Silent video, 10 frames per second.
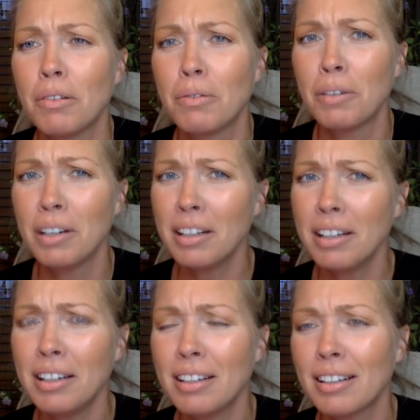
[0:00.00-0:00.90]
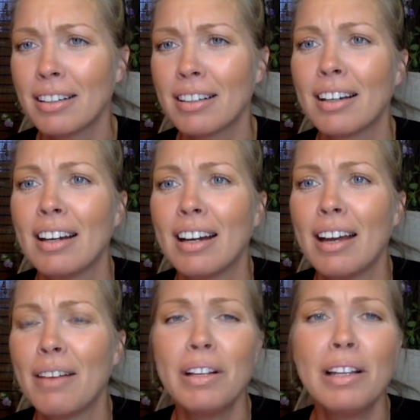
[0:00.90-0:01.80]
Really?
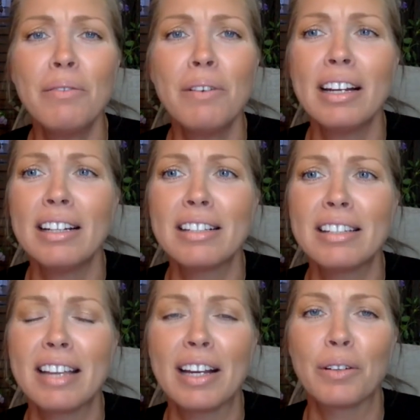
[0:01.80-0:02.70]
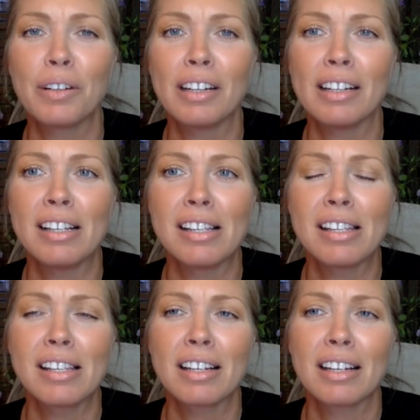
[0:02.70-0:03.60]
And really what I need to say to her
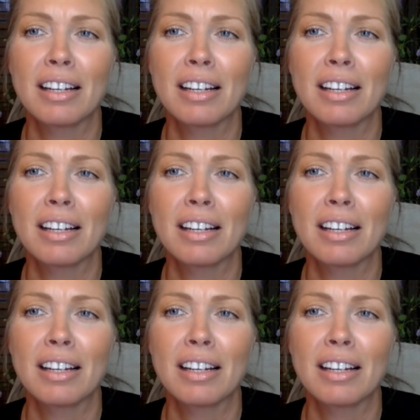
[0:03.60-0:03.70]
is,